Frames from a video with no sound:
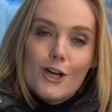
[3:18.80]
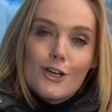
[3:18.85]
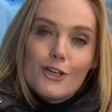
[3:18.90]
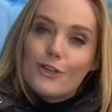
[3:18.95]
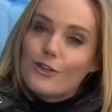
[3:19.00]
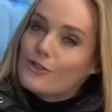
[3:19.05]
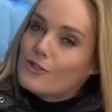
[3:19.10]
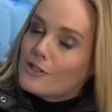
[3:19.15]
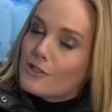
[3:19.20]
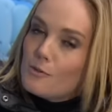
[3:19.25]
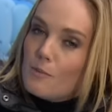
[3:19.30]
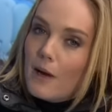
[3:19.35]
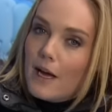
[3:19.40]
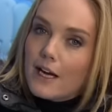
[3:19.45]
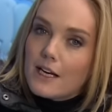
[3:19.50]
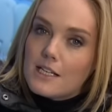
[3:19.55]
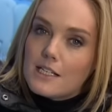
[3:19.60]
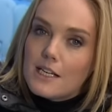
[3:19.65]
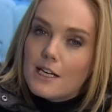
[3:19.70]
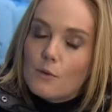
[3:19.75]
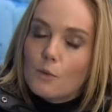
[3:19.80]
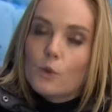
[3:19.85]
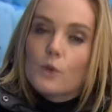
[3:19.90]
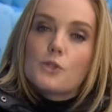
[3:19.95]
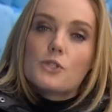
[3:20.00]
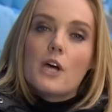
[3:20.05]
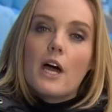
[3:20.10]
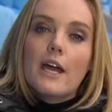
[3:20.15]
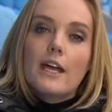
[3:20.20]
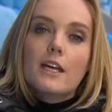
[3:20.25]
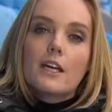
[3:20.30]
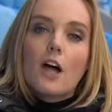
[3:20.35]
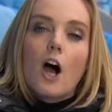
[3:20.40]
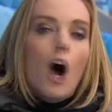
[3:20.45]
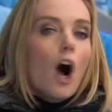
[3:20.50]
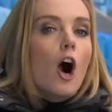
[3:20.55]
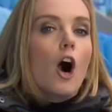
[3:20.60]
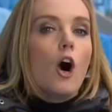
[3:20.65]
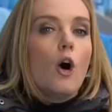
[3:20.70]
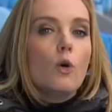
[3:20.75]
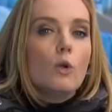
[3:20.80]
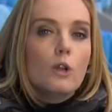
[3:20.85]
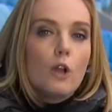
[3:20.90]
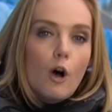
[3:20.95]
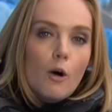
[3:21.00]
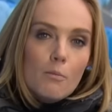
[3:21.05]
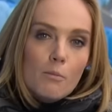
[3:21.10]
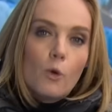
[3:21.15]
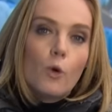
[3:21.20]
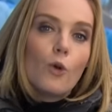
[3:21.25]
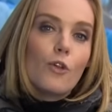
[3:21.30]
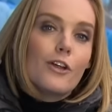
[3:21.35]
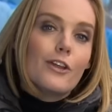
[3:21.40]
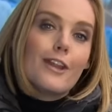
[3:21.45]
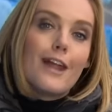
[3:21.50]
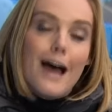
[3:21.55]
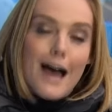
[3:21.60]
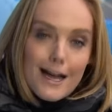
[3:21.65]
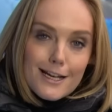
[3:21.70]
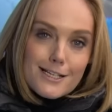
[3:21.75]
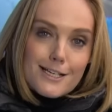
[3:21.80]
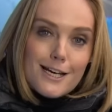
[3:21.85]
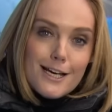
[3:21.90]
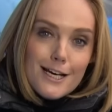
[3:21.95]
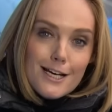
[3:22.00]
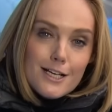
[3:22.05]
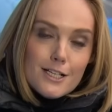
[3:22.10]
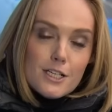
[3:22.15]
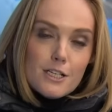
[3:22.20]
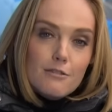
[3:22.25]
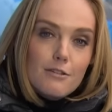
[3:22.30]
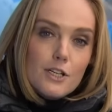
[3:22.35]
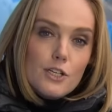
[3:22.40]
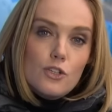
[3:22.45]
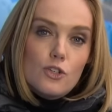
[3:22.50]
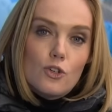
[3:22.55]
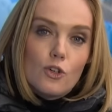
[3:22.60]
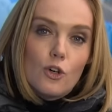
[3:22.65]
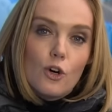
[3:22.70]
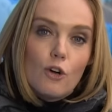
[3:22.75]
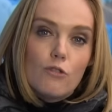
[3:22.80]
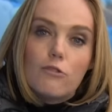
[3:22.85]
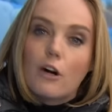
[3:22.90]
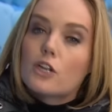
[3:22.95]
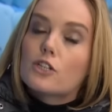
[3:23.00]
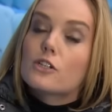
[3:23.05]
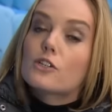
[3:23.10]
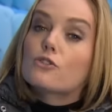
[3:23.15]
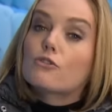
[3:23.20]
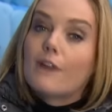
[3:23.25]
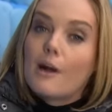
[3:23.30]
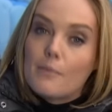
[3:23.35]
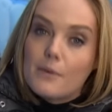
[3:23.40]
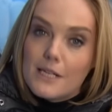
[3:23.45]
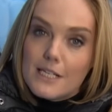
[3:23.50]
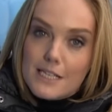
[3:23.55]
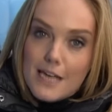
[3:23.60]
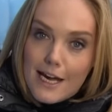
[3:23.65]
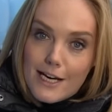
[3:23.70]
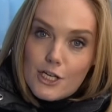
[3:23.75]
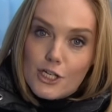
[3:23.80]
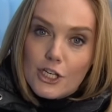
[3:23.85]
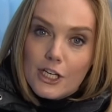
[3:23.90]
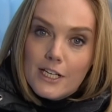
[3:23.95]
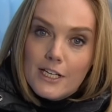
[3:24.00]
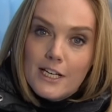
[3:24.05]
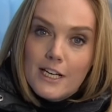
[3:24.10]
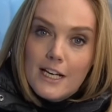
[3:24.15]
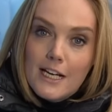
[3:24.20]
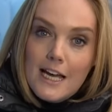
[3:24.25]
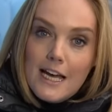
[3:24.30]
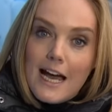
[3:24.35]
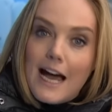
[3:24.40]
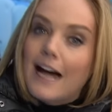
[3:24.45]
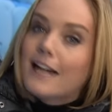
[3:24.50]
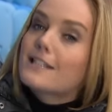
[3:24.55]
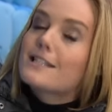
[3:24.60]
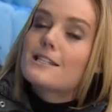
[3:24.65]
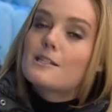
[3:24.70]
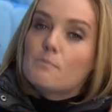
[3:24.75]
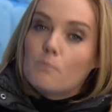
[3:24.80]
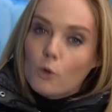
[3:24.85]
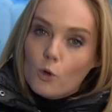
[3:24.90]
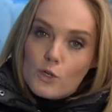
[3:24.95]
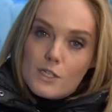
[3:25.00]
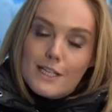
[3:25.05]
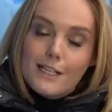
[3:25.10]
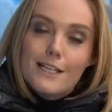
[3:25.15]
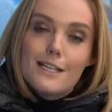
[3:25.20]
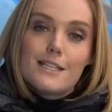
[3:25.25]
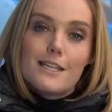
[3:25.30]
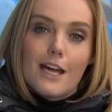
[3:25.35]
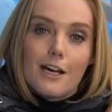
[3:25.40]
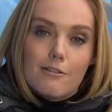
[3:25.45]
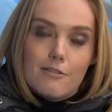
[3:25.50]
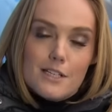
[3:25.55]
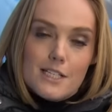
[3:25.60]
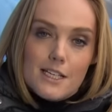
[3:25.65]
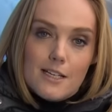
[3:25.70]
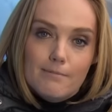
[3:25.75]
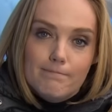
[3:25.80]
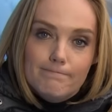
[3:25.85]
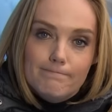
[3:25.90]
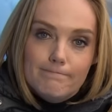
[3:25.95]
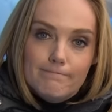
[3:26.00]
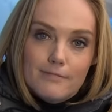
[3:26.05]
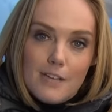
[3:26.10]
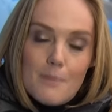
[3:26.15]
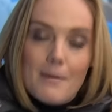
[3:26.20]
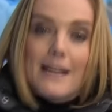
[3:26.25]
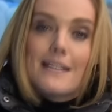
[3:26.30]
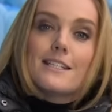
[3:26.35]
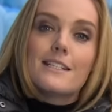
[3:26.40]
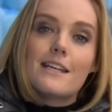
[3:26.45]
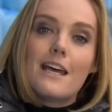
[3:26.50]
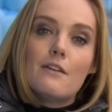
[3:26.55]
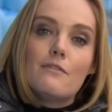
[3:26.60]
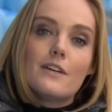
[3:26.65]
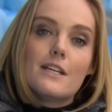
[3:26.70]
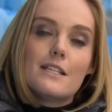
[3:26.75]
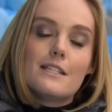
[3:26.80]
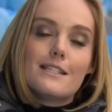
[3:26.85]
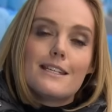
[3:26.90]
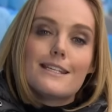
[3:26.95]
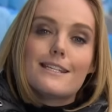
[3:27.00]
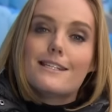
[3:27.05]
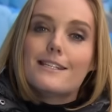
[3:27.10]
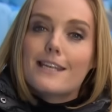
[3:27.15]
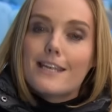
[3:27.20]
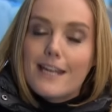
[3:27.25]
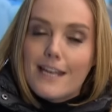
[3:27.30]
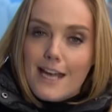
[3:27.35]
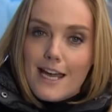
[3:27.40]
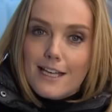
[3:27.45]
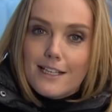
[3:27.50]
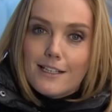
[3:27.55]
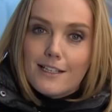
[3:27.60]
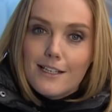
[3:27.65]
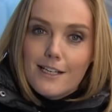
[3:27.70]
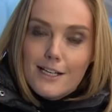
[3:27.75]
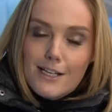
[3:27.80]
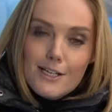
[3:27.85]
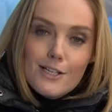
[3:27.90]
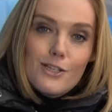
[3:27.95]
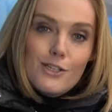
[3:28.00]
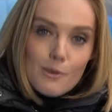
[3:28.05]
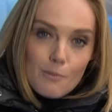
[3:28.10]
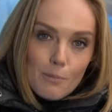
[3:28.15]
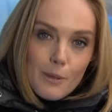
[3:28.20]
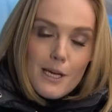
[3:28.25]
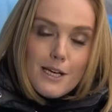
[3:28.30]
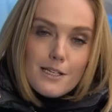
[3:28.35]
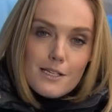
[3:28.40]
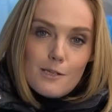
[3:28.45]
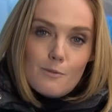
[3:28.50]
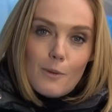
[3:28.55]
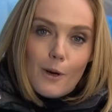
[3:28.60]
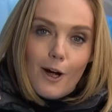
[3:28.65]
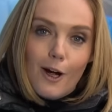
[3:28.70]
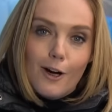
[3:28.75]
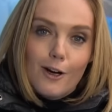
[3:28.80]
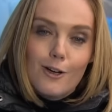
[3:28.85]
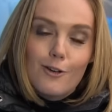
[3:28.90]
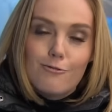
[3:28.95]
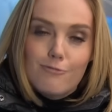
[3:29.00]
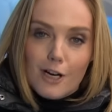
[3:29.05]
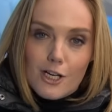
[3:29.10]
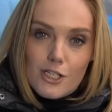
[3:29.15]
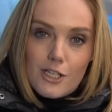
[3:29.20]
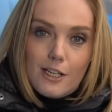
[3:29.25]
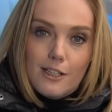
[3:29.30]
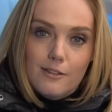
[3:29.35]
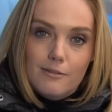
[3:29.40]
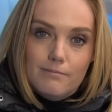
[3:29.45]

you suspect it will take a whole lot more than that to restore Russia's reputation and sporting integrity. Amanda Davies, CNN, St. Petersburg, Russia.